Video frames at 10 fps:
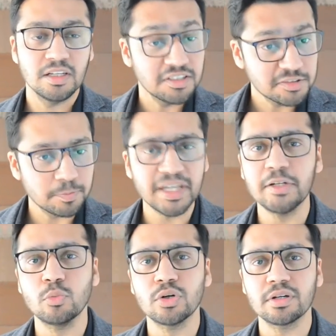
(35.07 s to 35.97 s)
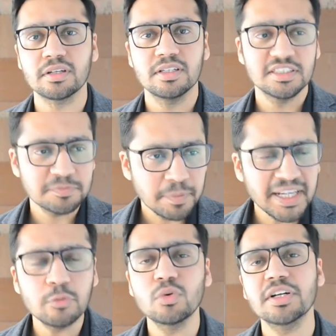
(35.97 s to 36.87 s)

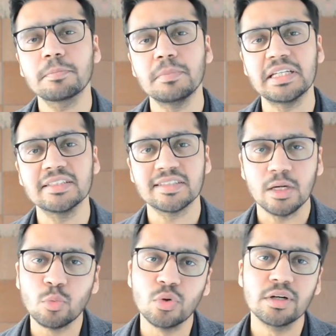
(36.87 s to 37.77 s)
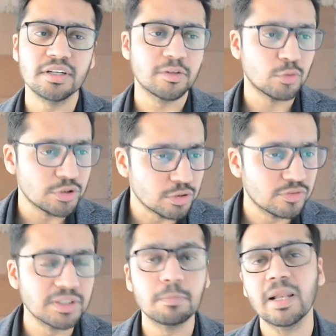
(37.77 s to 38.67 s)
Spadework means a work that we do
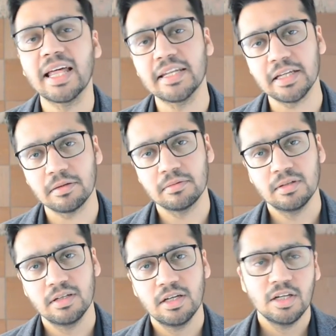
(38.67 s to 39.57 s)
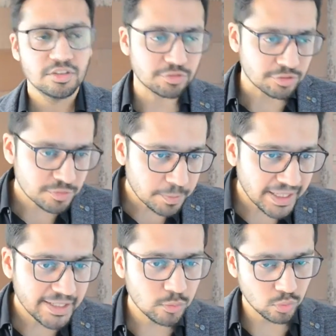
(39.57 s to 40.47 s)
with the planning. So
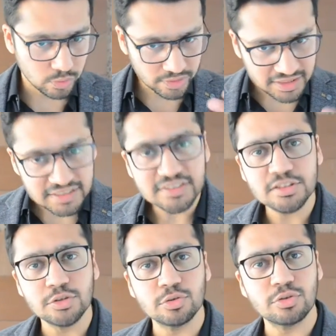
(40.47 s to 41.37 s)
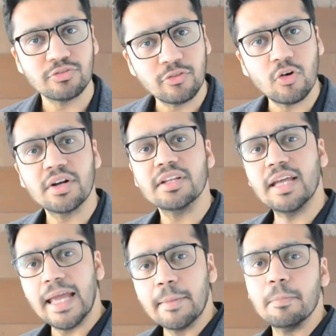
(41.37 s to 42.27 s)
Spadework Institute of
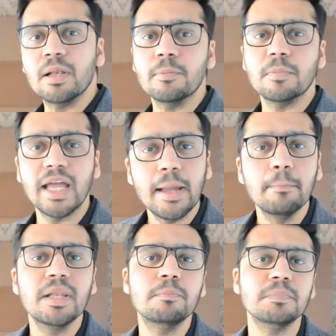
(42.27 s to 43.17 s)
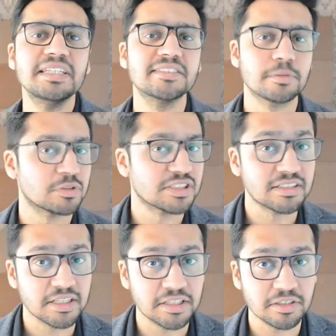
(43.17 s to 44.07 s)
Foreign Emblem. Emblem means
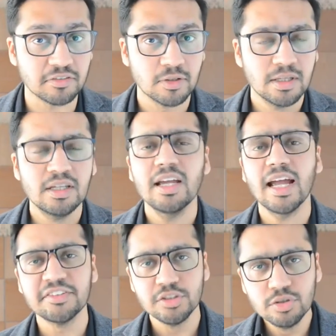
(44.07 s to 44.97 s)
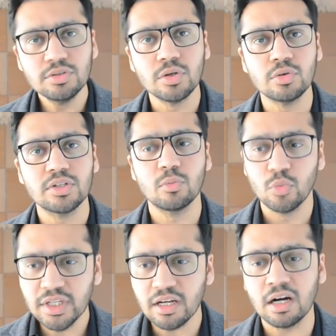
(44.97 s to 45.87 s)
representative. As you know that
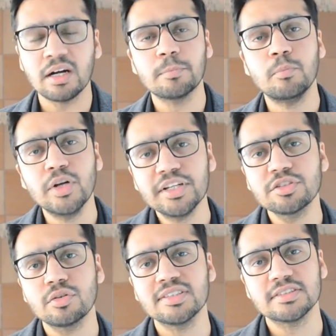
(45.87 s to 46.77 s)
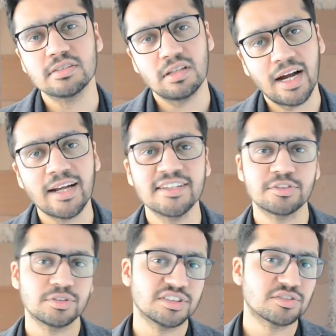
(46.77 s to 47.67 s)
we are British Council
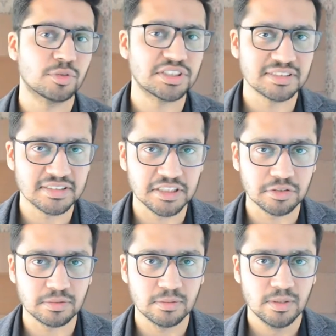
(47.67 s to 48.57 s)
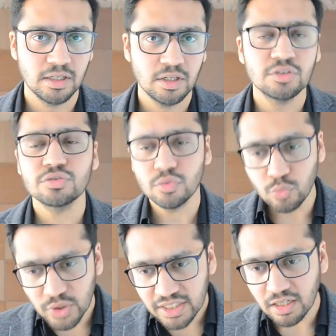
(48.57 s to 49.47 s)
IELTS Registration Center. So
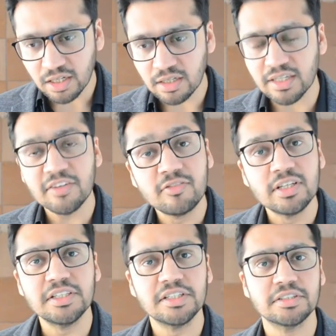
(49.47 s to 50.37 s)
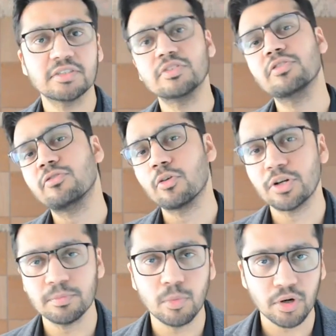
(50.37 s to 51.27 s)
we are affiliated with a
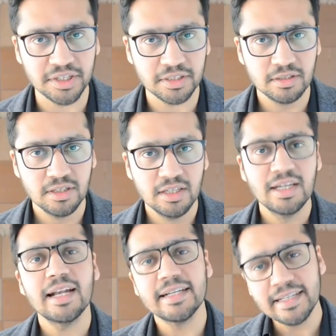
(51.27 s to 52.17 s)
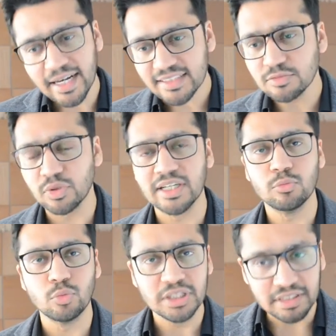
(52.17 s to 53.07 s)
foreign body. And that is why
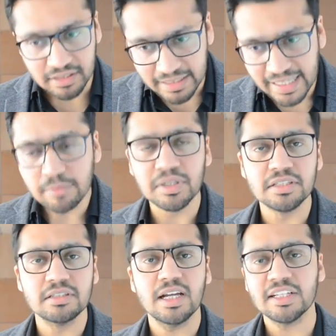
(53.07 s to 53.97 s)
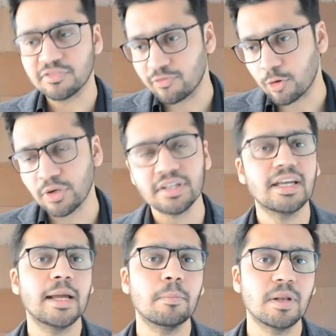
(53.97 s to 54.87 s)
we name it as Foreign
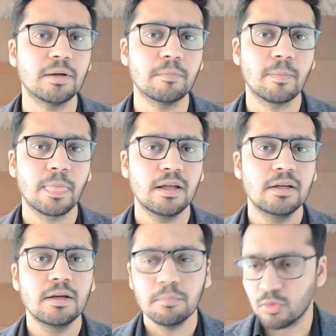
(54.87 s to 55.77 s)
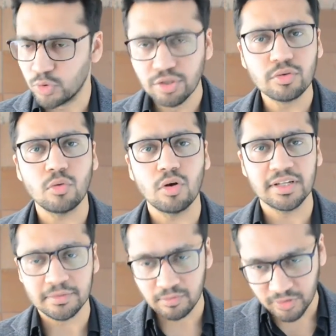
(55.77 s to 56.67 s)
Emblem. But we don't
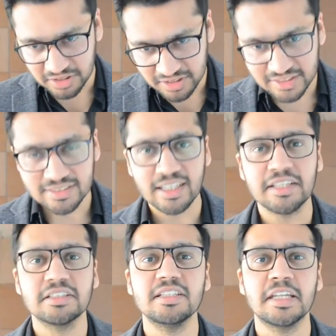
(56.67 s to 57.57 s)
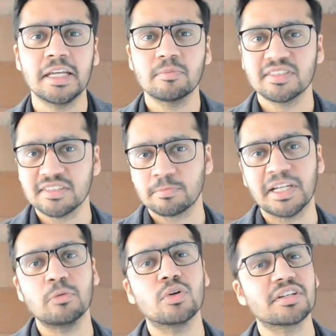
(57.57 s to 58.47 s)
call it with this lengthy name,
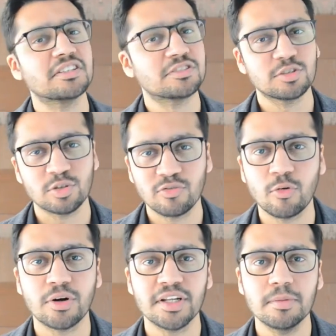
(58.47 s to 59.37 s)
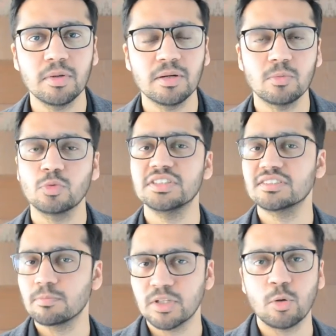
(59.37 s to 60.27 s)
Spadework Institute of Foreign Emblem. We
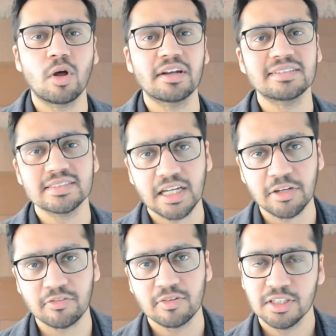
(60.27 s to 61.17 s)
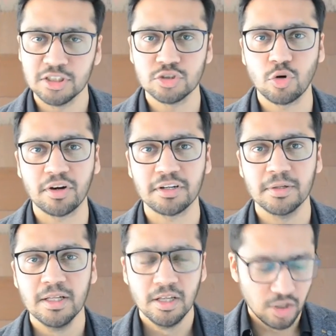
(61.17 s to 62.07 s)
just simply call it SIFE in short.
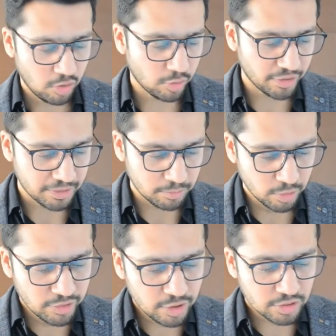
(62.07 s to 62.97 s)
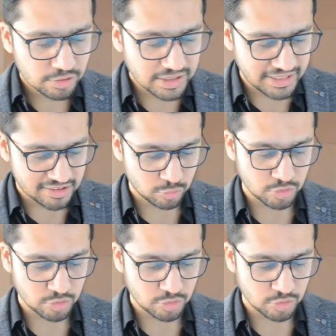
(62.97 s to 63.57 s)
Alright, moving on to the next